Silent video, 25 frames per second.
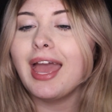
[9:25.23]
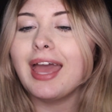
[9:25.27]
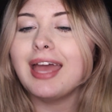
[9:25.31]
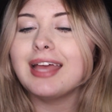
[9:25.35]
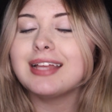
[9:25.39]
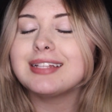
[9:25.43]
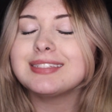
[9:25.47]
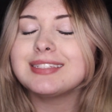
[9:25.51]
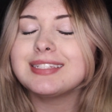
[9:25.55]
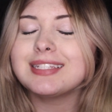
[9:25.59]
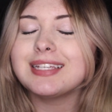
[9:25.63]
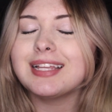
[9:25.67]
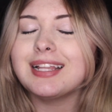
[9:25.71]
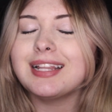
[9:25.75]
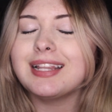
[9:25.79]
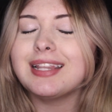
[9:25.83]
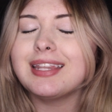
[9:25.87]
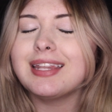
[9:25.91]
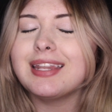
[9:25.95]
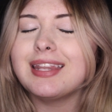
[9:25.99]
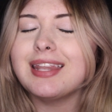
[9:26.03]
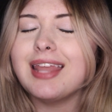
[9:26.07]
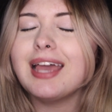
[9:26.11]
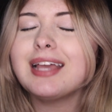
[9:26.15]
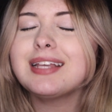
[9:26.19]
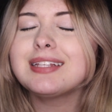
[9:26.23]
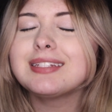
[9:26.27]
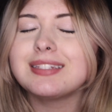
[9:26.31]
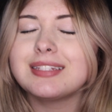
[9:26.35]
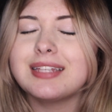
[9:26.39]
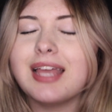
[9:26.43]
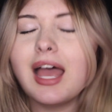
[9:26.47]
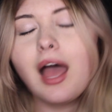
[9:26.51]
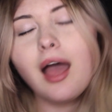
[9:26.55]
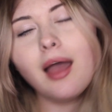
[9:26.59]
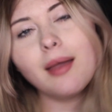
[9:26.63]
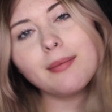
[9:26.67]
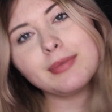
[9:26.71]
And until next
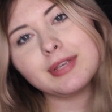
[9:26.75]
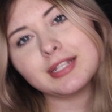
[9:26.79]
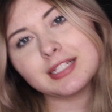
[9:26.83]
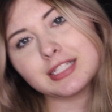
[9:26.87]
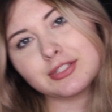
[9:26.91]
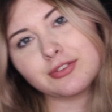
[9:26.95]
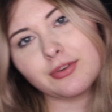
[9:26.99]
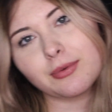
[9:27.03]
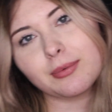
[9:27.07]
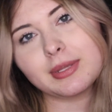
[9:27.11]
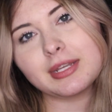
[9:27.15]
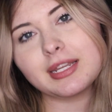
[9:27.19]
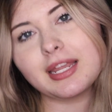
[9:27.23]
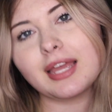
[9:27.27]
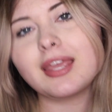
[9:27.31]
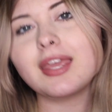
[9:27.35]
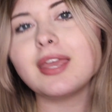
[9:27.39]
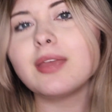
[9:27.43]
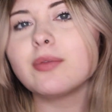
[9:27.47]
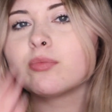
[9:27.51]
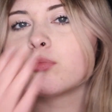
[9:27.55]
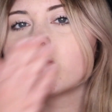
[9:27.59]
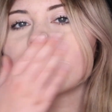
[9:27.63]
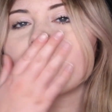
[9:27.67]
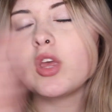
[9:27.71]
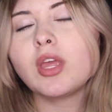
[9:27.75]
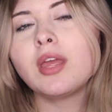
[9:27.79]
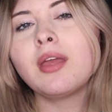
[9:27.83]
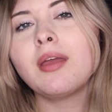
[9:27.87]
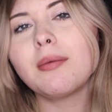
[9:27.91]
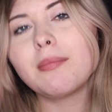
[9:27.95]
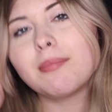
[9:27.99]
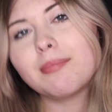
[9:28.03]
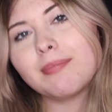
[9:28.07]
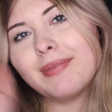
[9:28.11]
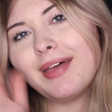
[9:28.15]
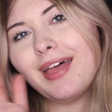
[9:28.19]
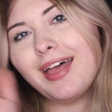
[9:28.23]
time, kisses from Kentucky.
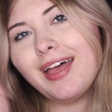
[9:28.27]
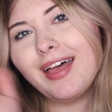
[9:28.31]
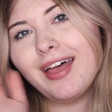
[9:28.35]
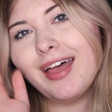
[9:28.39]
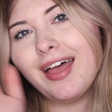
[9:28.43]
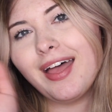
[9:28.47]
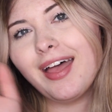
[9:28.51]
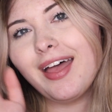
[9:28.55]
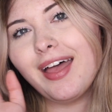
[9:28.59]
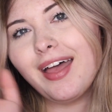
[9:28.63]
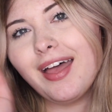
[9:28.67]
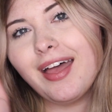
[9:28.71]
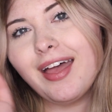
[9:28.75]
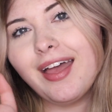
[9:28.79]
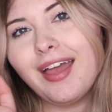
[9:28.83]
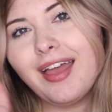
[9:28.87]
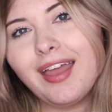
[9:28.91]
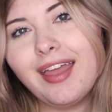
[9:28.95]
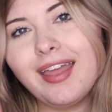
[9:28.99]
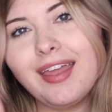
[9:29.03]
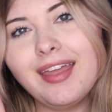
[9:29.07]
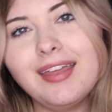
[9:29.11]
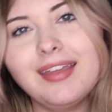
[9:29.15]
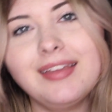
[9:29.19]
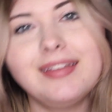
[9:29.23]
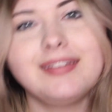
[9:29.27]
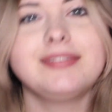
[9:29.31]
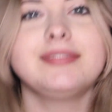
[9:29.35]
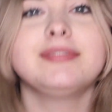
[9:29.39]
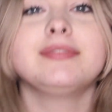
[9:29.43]
Bye.